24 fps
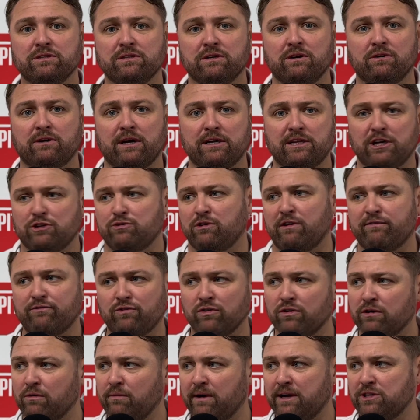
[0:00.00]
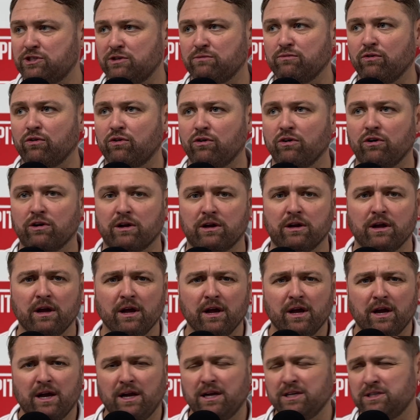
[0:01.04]
Okay, that's what I've done. I went into Runcorn, and
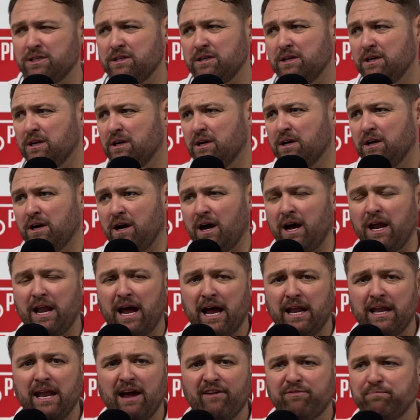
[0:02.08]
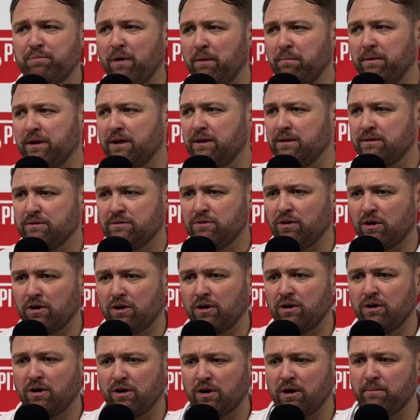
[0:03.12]
listen, I left probably not
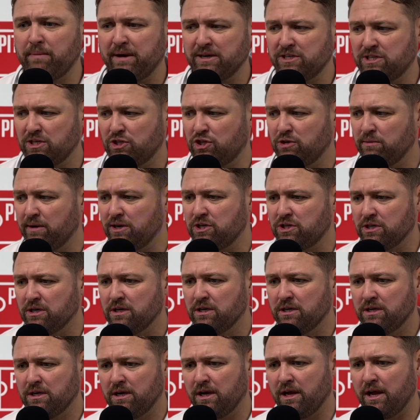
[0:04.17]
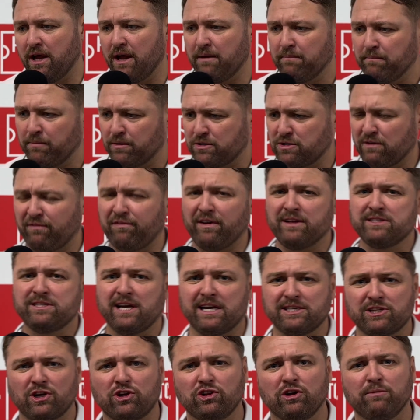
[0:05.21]
in the best situation, but it's a
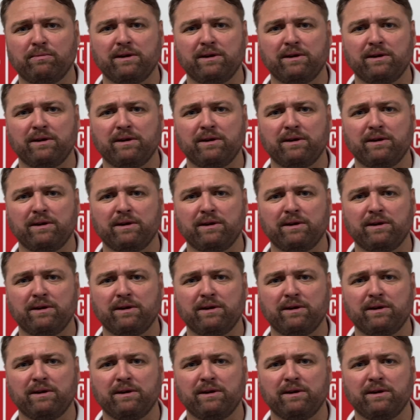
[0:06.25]
fantastic club.